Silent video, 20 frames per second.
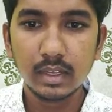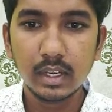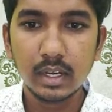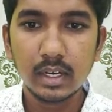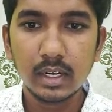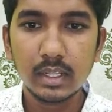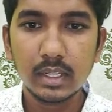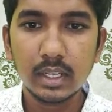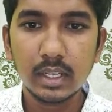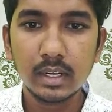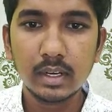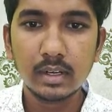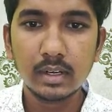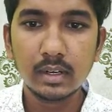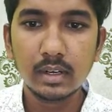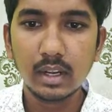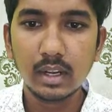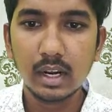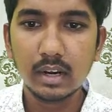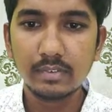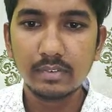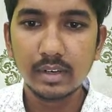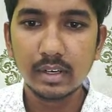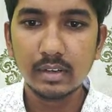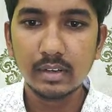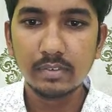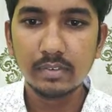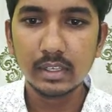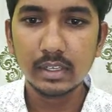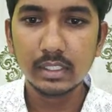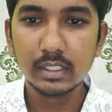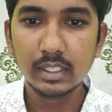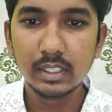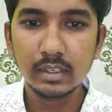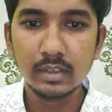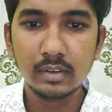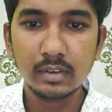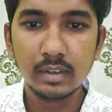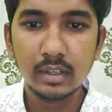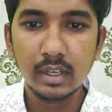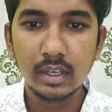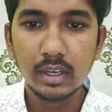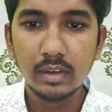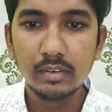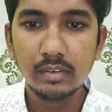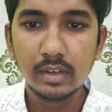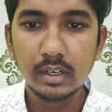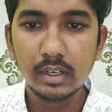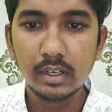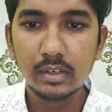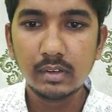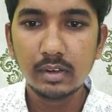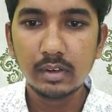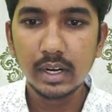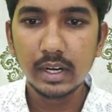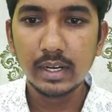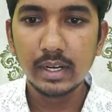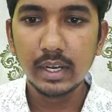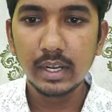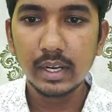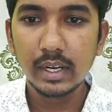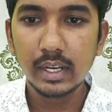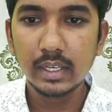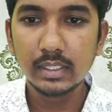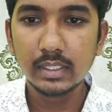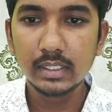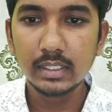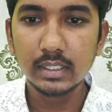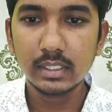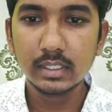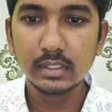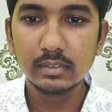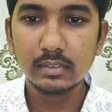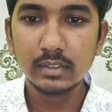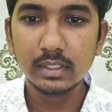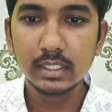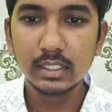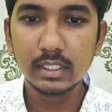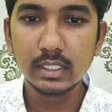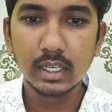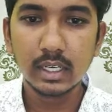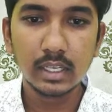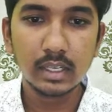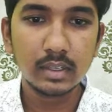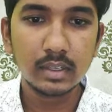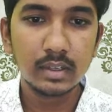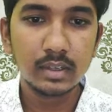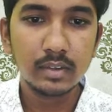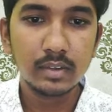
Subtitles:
and then after definition we need to write analysis, which is like